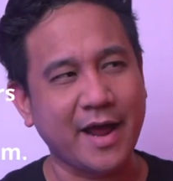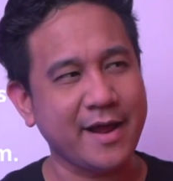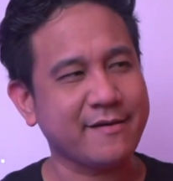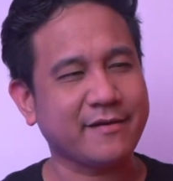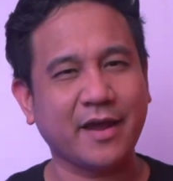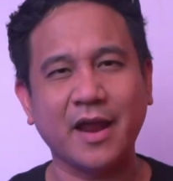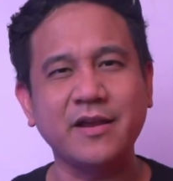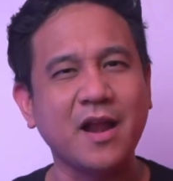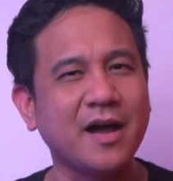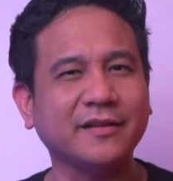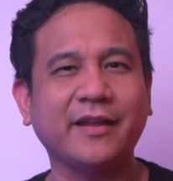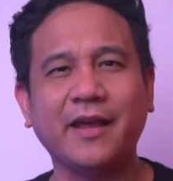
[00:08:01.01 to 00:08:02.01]
I
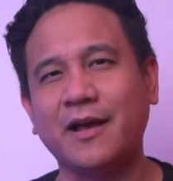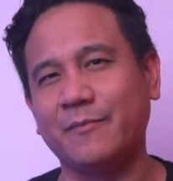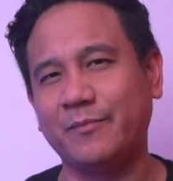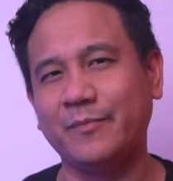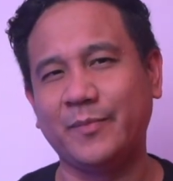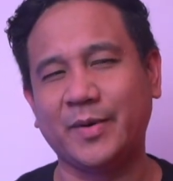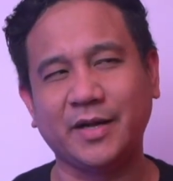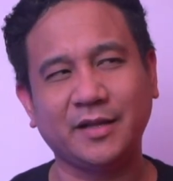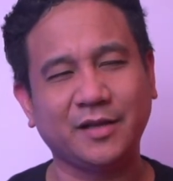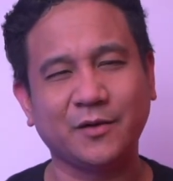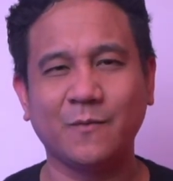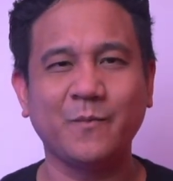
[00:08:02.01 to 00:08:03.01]
cannot help
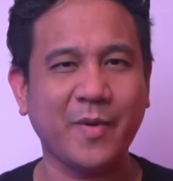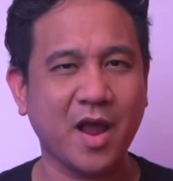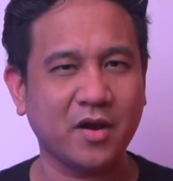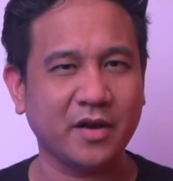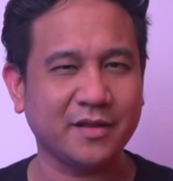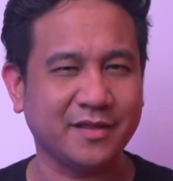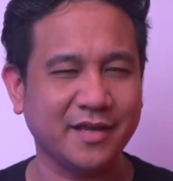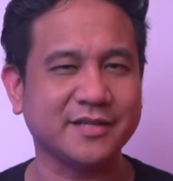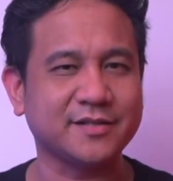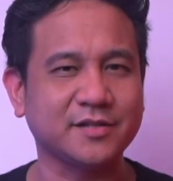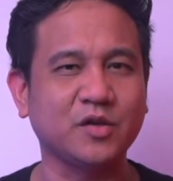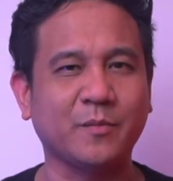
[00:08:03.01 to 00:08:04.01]
but compare
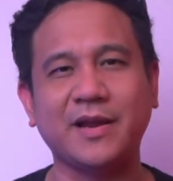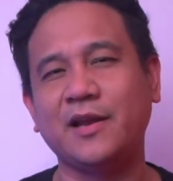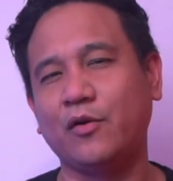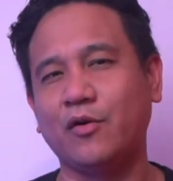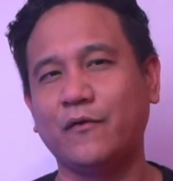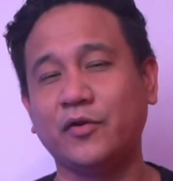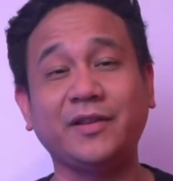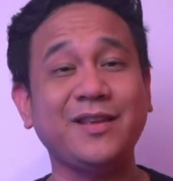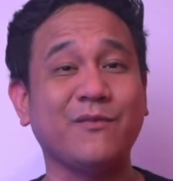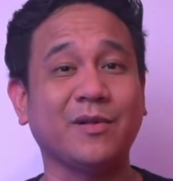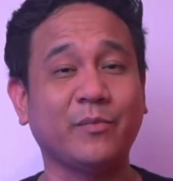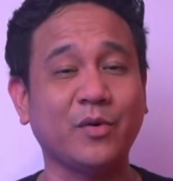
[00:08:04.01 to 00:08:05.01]
this to my Lenovo
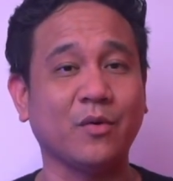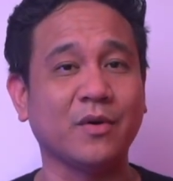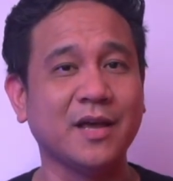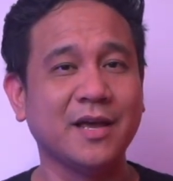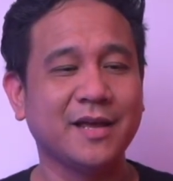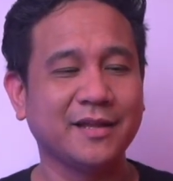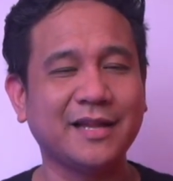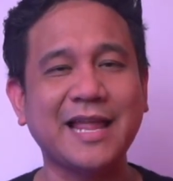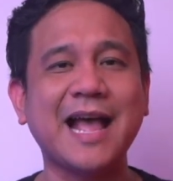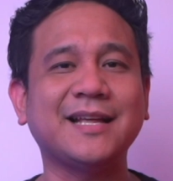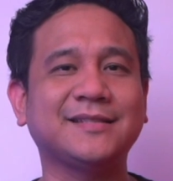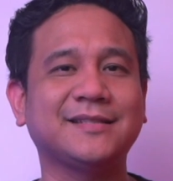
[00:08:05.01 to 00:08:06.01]
T1 Pro that
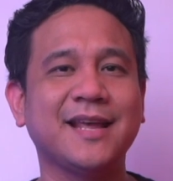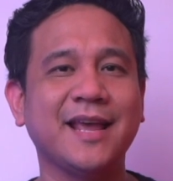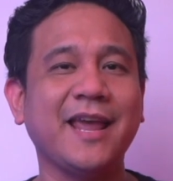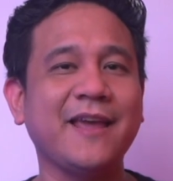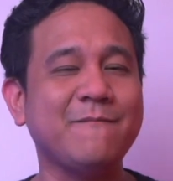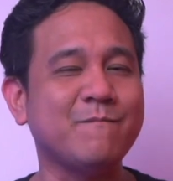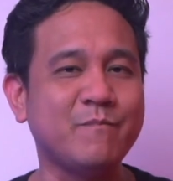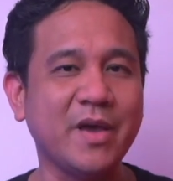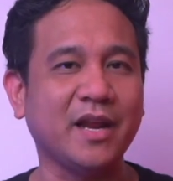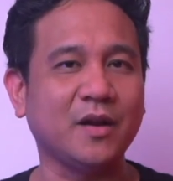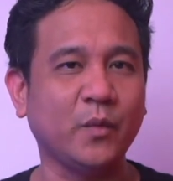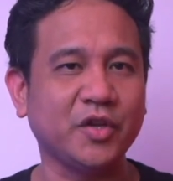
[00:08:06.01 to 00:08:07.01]
has a
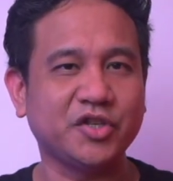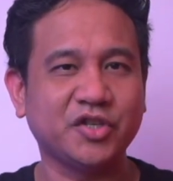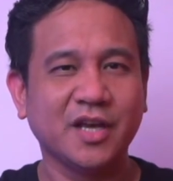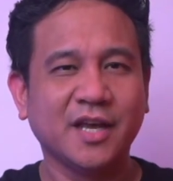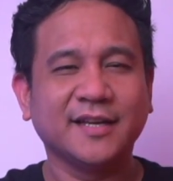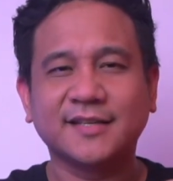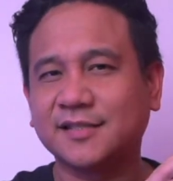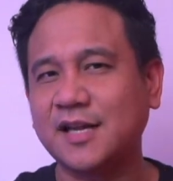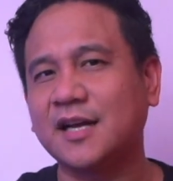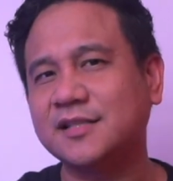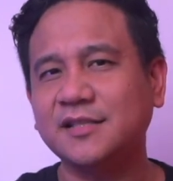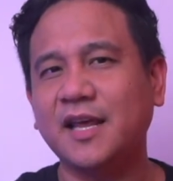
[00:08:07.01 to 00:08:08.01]
bin which
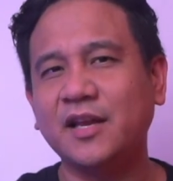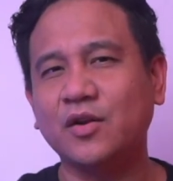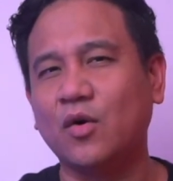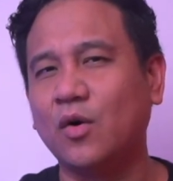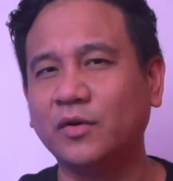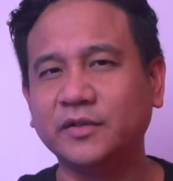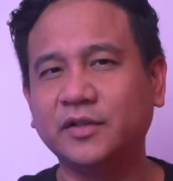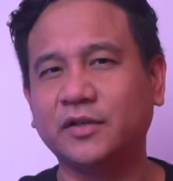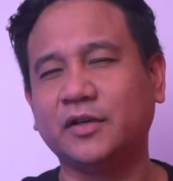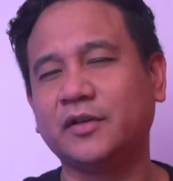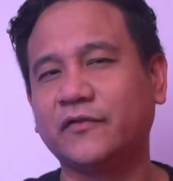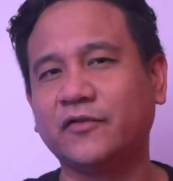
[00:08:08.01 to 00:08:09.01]
sucks in all the
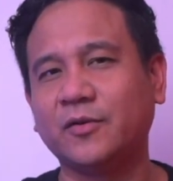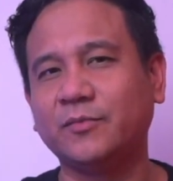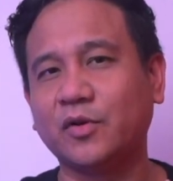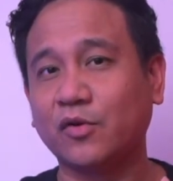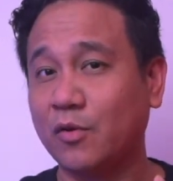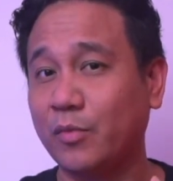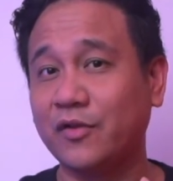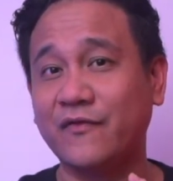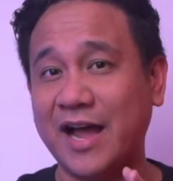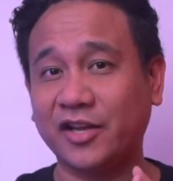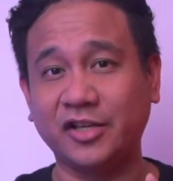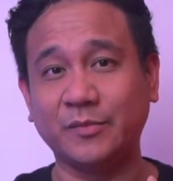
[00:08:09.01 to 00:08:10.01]
dirt from the robot
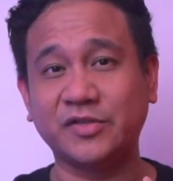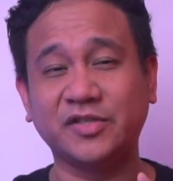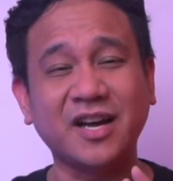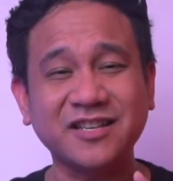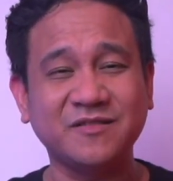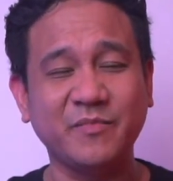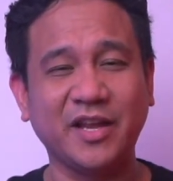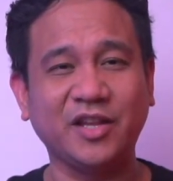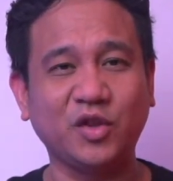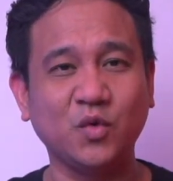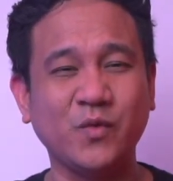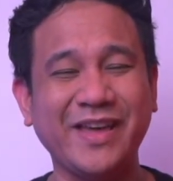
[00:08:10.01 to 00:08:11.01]
vacuum's
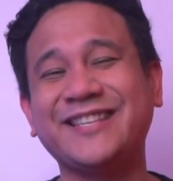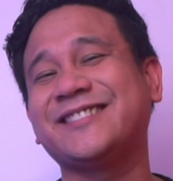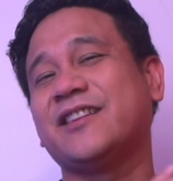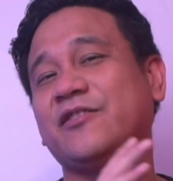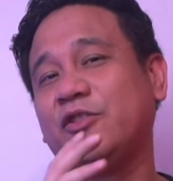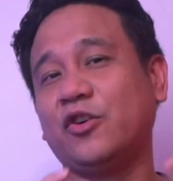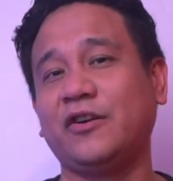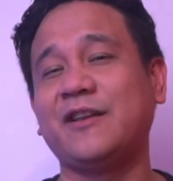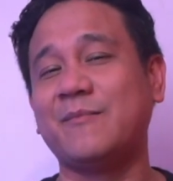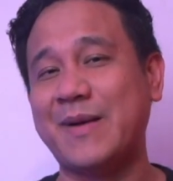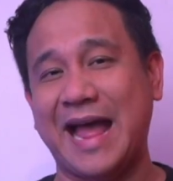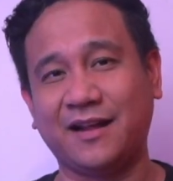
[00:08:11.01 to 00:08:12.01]
dustbin to its
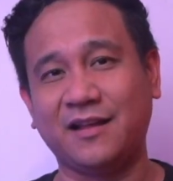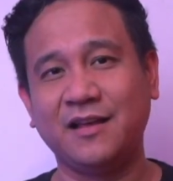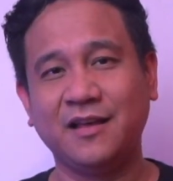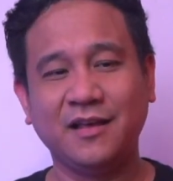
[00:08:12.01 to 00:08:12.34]
dirt bag.